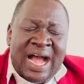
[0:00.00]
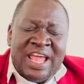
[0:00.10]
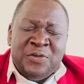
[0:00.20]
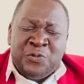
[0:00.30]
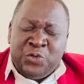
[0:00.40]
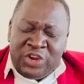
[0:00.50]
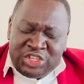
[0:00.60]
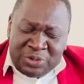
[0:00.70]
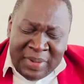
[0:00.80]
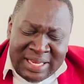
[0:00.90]

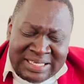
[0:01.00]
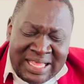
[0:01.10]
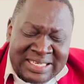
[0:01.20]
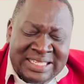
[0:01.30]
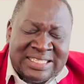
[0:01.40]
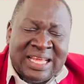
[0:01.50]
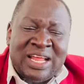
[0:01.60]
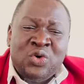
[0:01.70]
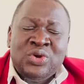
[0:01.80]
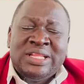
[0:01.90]
infringement that is
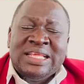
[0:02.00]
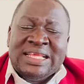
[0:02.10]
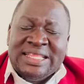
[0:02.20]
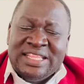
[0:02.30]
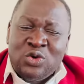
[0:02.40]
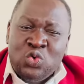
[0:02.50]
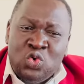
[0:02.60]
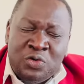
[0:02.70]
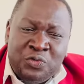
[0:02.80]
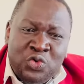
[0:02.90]
around the
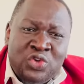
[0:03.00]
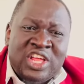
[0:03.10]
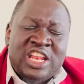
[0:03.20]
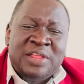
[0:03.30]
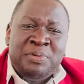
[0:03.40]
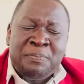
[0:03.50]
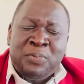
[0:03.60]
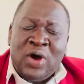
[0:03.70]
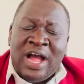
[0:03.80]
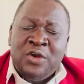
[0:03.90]
rule of law, that the people are